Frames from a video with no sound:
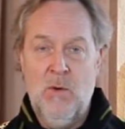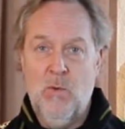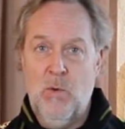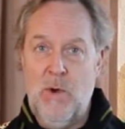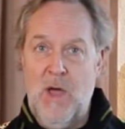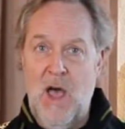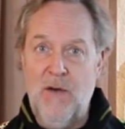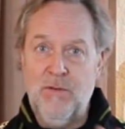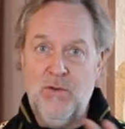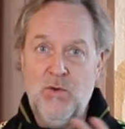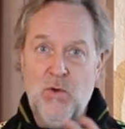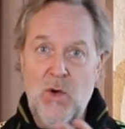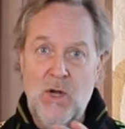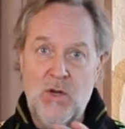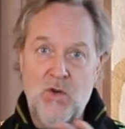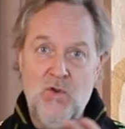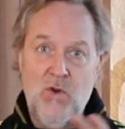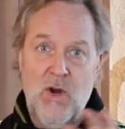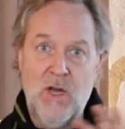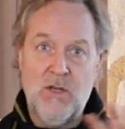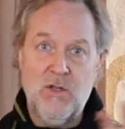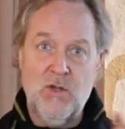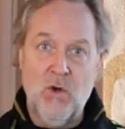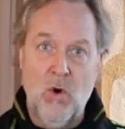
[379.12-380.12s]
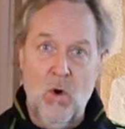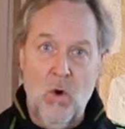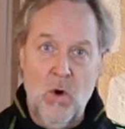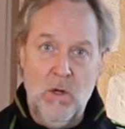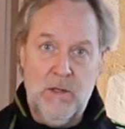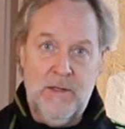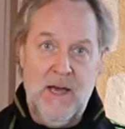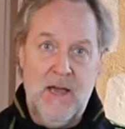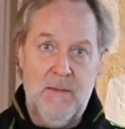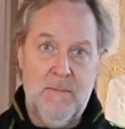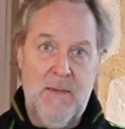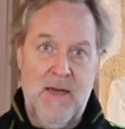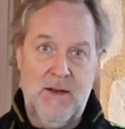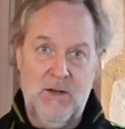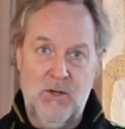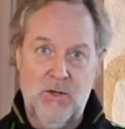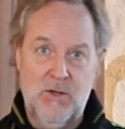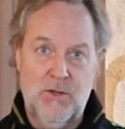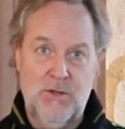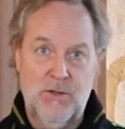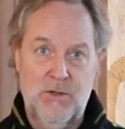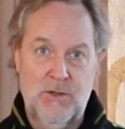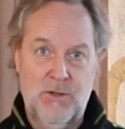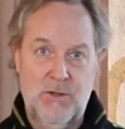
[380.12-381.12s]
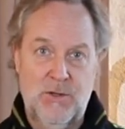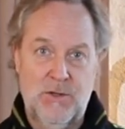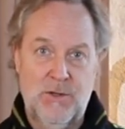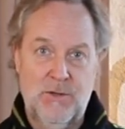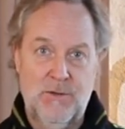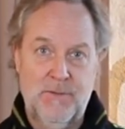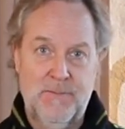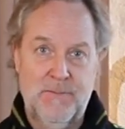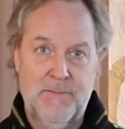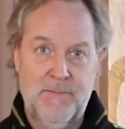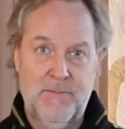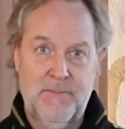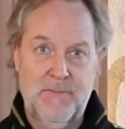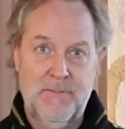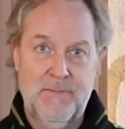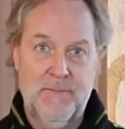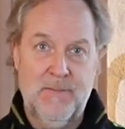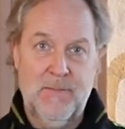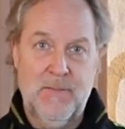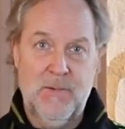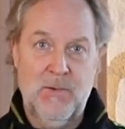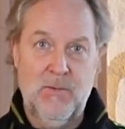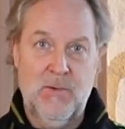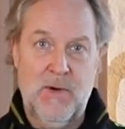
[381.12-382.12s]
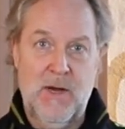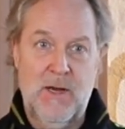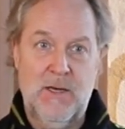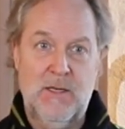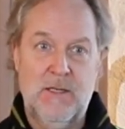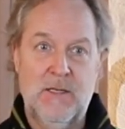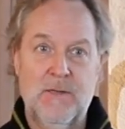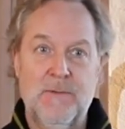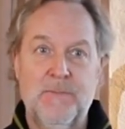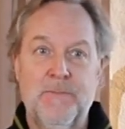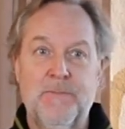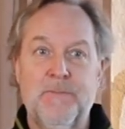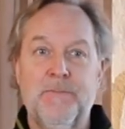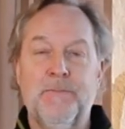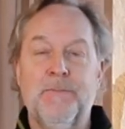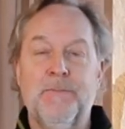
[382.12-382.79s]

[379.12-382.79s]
We have to address all dimensions, right?